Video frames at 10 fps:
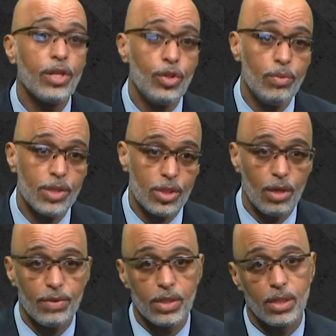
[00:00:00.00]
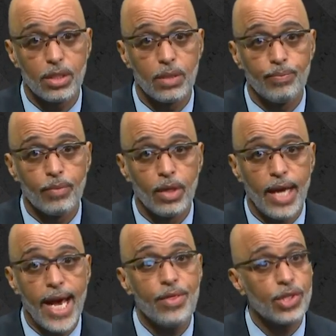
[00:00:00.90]
and Human Services
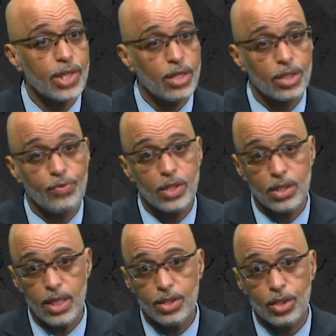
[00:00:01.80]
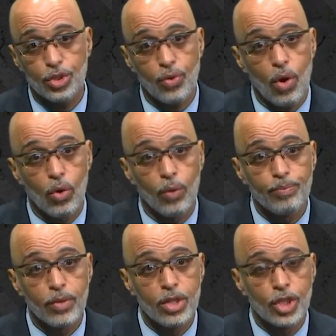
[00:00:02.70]
and the Centers for Disease Control
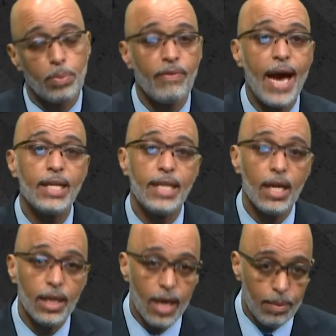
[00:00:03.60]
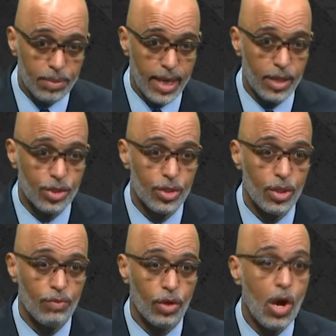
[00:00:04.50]
to provide daily updates
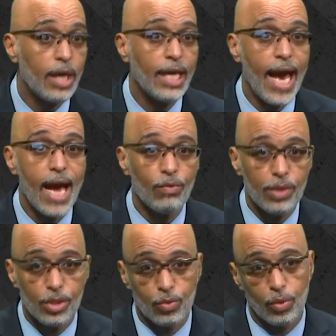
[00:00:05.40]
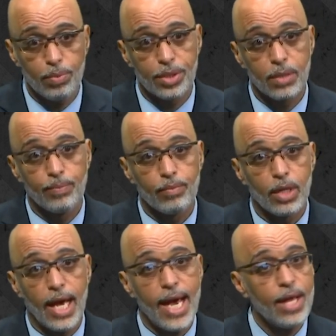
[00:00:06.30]
regarding at-risk groups
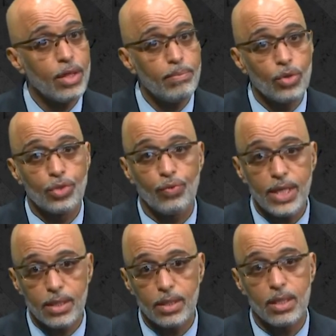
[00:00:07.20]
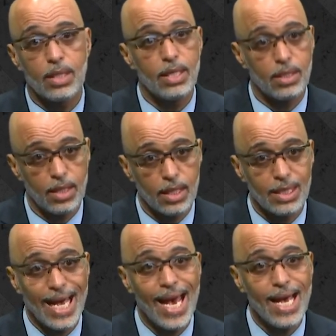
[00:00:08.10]
and the most recent
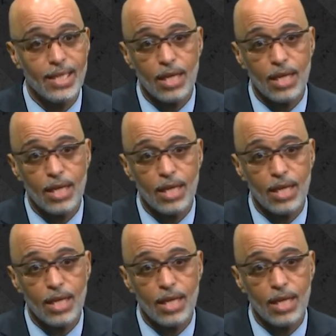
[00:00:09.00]
statistics and